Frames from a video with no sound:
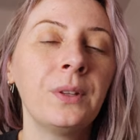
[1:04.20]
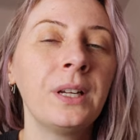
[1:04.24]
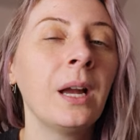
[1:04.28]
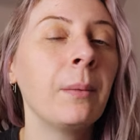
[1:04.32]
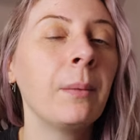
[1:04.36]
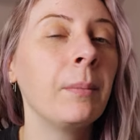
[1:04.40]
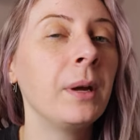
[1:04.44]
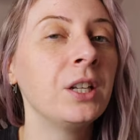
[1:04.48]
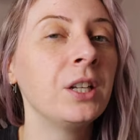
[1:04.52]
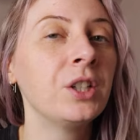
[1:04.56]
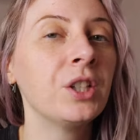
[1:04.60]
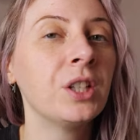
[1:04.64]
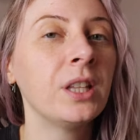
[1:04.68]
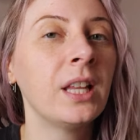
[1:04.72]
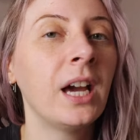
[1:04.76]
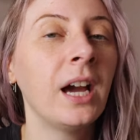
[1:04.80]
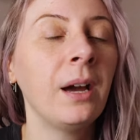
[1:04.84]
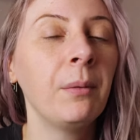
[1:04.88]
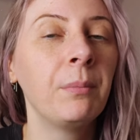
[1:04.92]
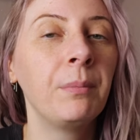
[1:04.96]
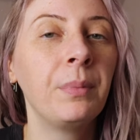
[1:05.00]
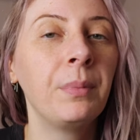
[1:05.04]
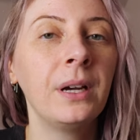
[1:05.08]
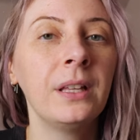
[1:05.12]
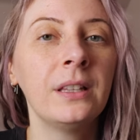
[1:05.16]
think I mentioned
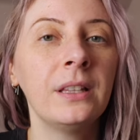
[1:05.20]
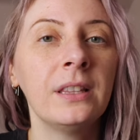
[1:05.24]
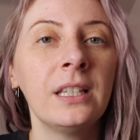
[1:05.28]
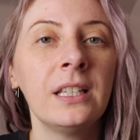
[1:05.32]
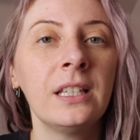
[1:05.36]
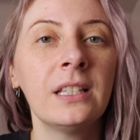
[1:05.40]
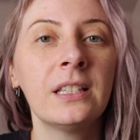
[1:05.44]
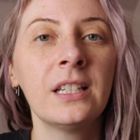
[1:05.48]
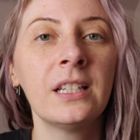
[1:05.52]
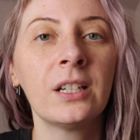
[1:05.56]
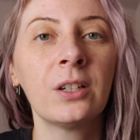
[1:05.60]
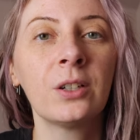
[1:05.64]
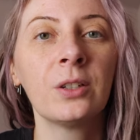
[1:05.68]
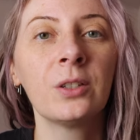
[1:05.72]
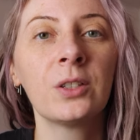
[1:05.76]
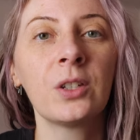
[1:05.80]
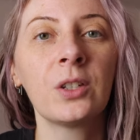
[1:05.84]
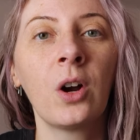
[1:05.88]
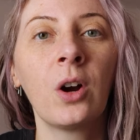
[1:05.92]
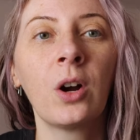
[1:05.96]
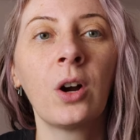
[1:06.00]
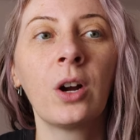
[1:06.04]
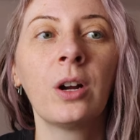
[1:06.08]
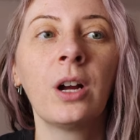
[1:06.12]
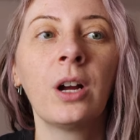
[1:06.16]
that, but these stickers
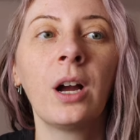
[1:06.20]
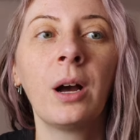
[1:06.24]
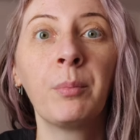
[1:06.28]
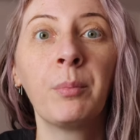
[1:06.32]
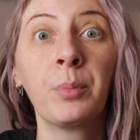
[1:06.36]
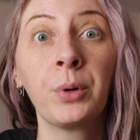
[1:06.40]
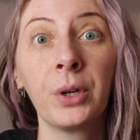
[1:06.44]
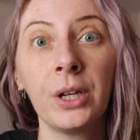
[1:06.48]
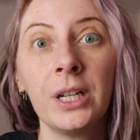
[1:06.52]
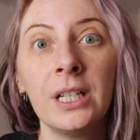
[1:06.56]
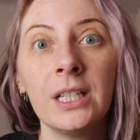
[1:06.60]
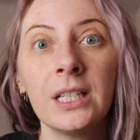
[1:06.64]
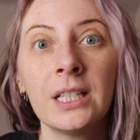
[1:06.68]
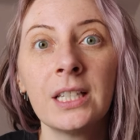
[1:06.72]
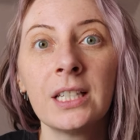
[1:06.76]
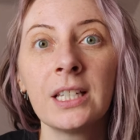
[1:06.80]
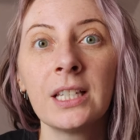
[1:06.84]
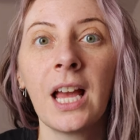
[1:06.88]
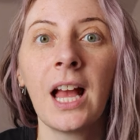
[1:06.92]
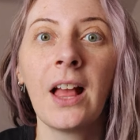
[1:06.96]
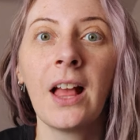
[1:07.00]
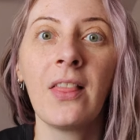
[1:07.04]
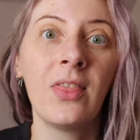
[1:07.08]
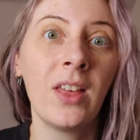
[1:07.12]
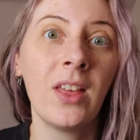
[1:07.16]
are a
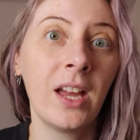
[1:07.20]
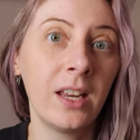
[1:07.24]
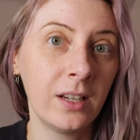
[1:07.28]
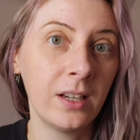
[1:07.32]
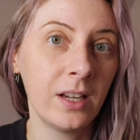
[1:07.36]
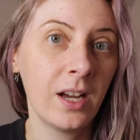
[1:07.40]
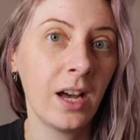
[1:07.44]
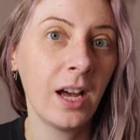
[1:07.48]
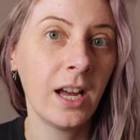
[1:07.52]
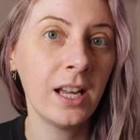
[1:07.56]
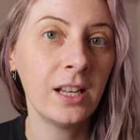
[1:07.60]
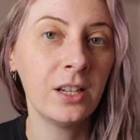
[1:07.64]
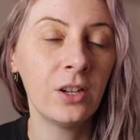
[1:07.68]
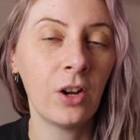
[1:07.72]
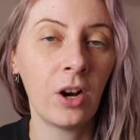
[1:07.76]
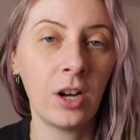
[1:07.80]
print and then cut,